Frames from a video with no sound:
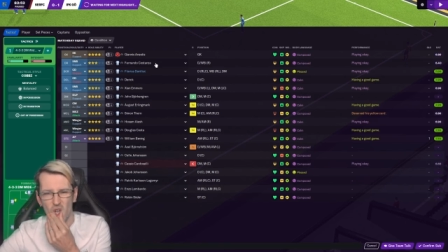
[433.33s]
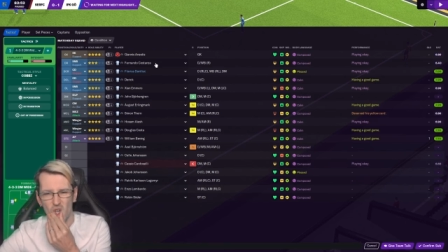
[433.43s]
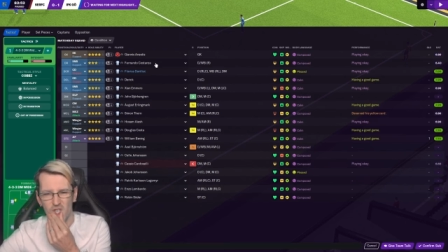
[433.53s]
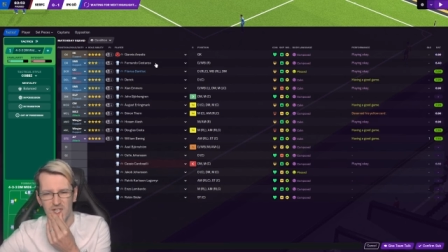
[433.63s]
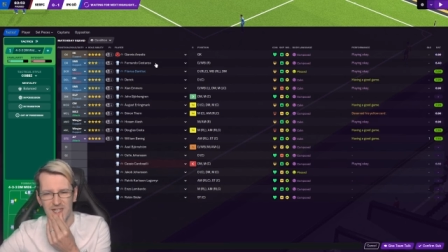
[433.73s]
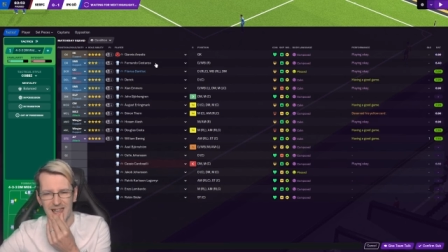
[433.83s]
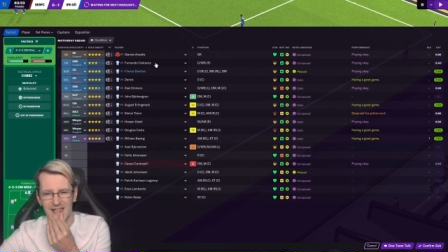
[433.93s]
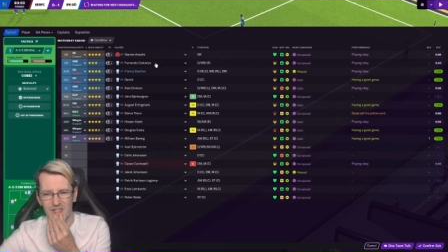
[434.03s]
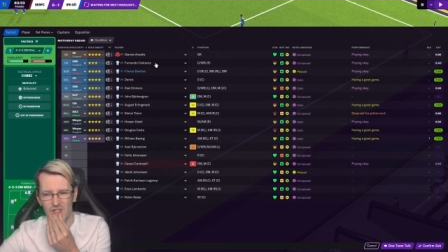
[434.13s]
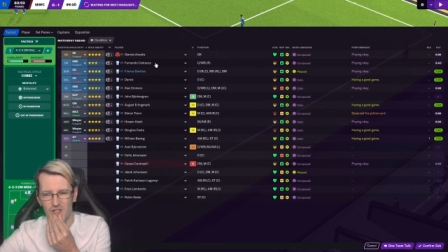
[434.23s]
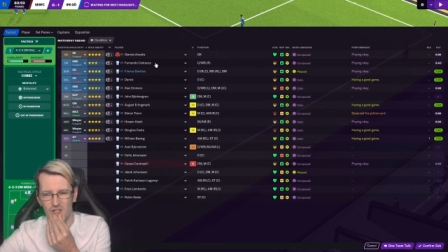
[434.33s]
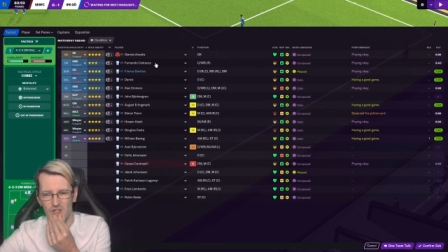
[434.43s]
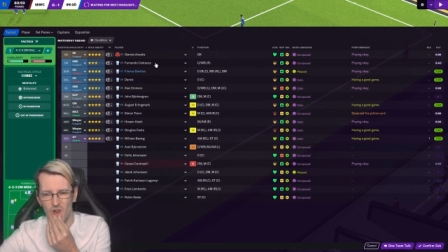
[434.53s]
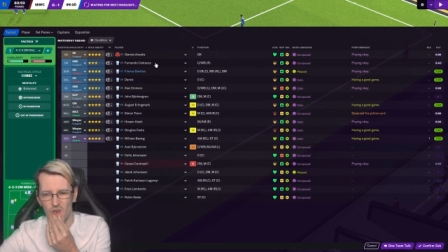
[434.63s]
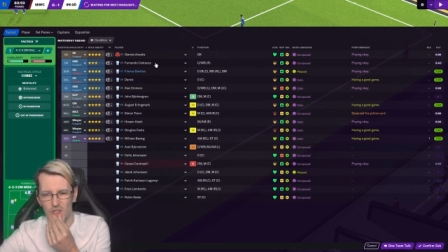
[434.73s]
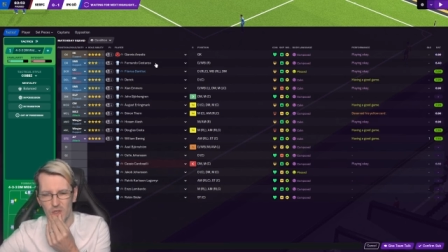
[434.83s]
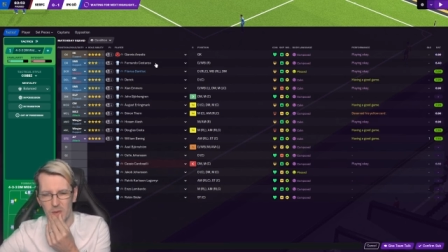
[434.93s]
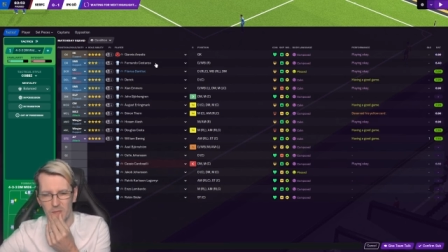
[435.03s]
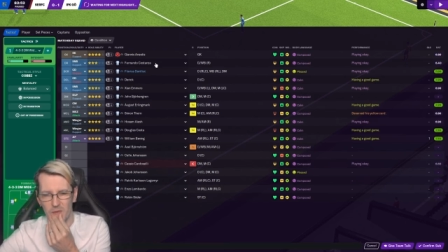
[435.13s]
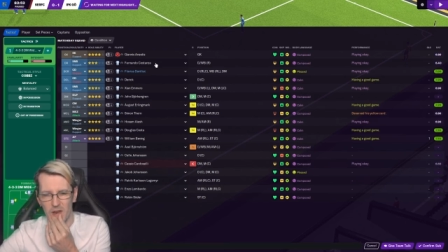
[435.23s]
Constanza's not
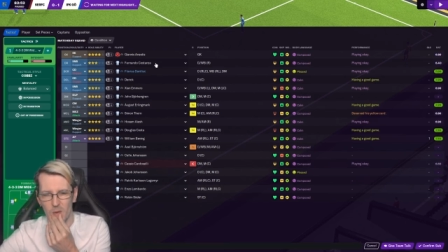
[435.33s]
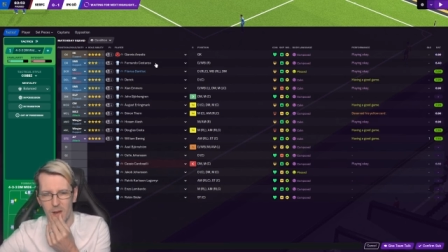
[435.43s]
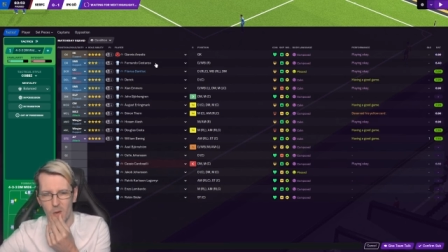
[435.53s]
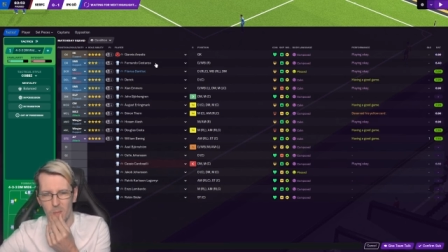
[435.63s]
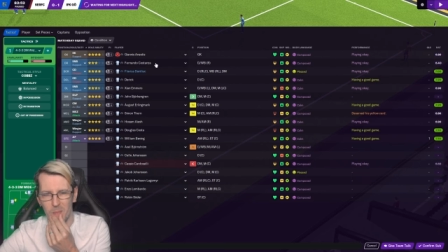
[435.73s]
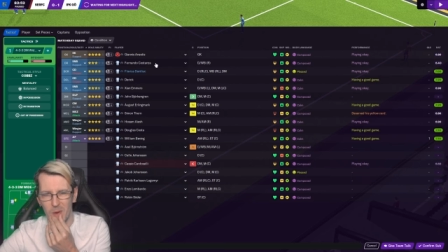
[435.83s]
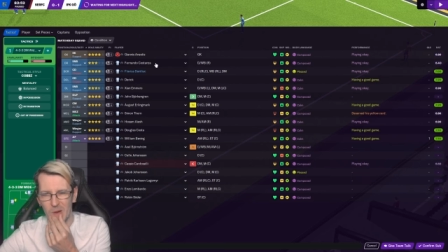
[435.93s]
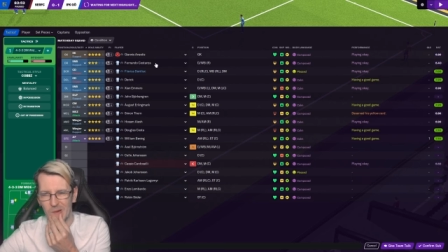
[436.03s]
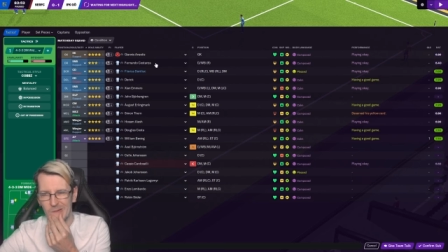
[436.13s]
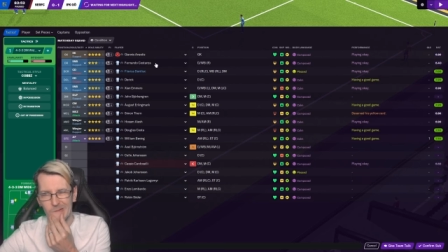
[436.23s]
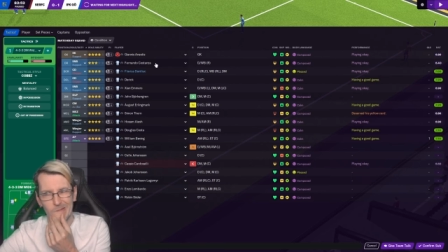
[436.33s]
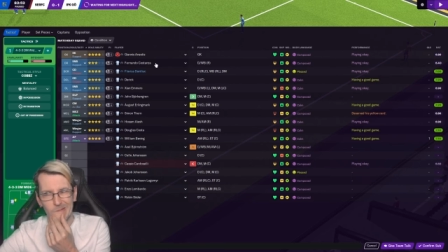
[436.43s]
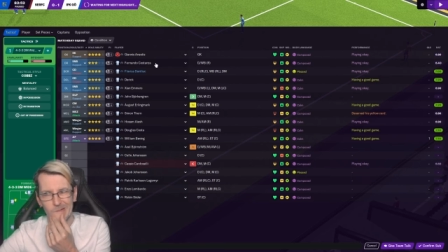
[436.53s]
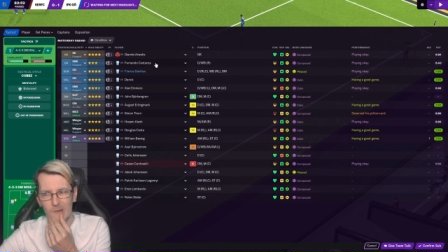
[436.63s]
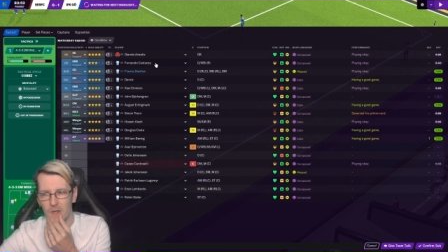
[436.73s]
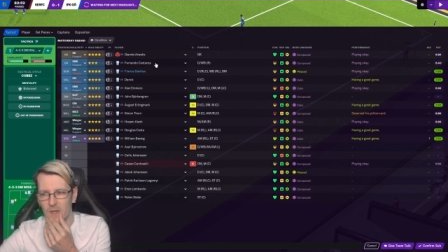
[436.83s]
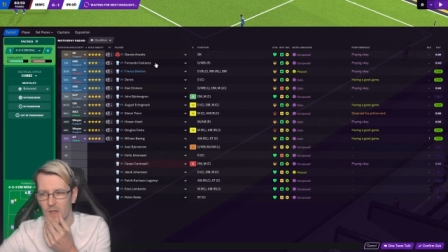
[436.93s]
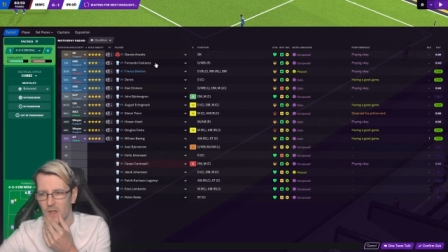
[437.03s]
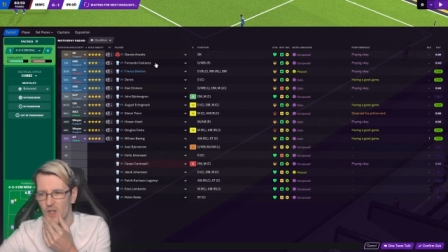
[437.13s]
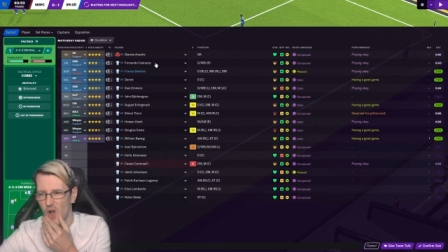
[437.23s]
doing very well, but
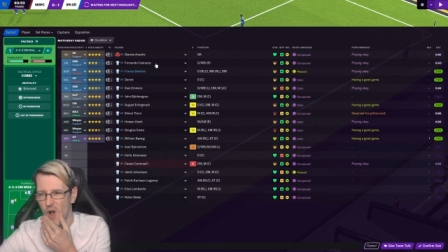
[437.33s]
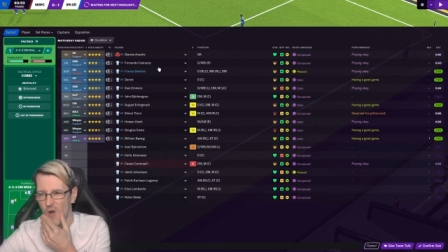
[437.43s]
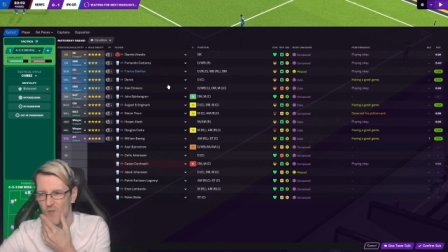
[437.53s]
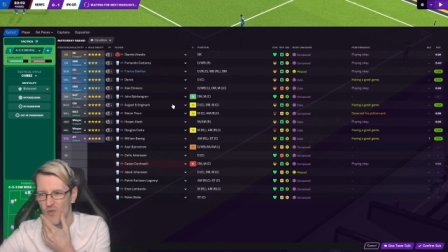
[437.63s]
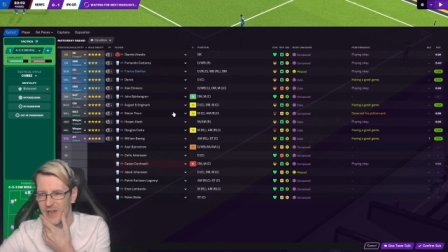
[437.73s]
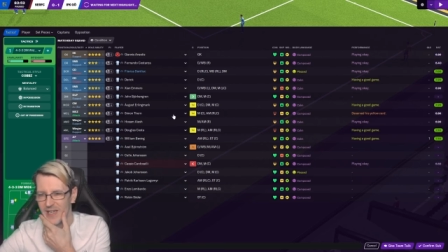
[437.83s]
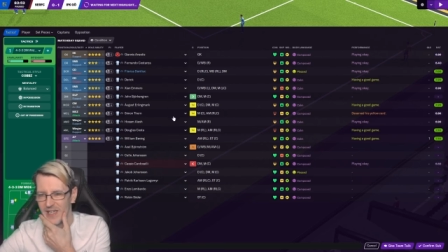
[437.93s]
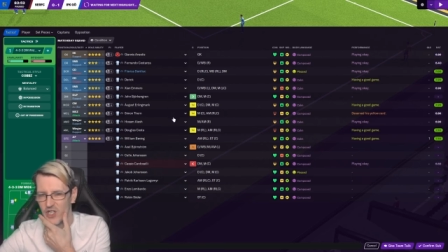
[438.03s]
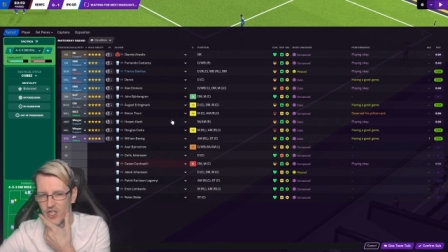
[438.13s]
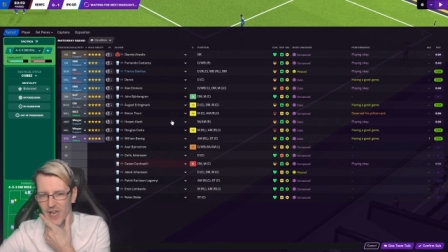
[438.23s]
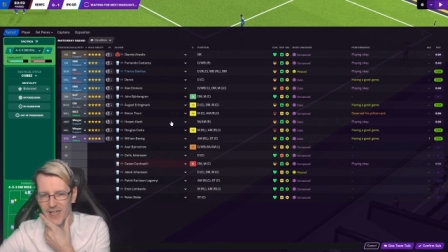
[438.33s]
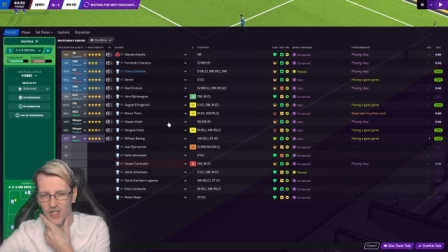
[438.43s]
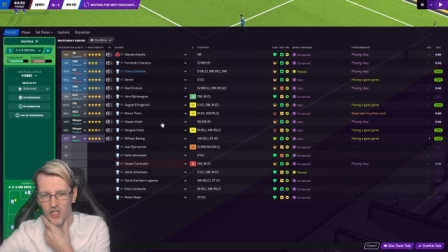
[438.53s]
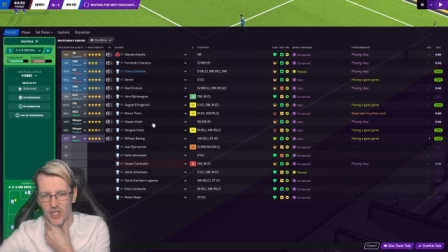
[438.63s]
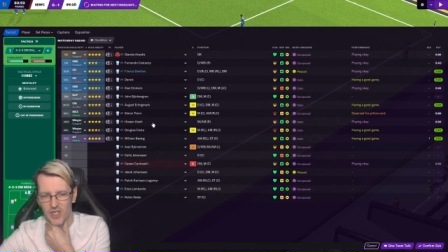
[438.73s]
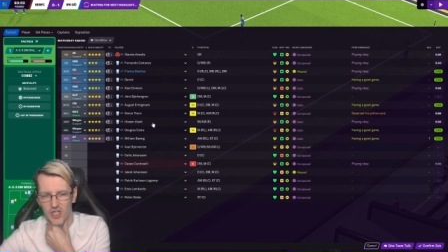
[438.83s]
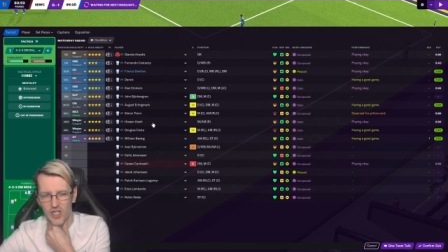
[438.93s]
can't really change it.